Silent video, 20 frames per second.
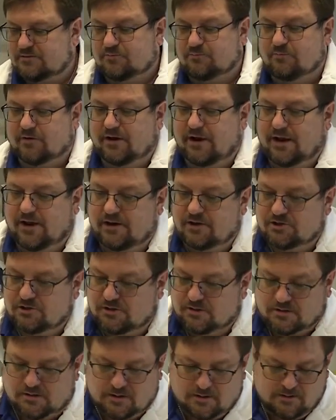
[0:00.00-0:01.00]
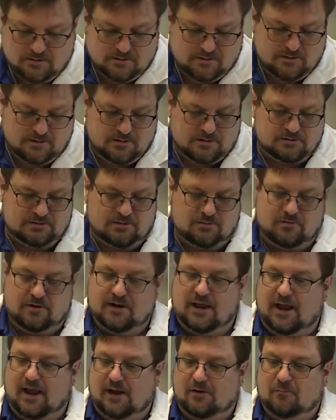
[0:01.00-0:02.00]
reagent. So
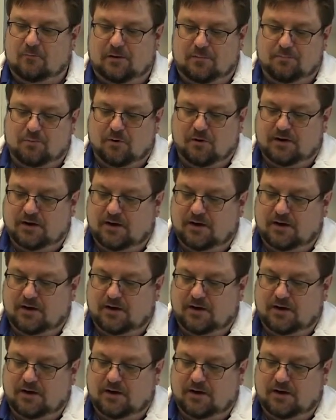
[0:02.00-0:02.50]
again, we put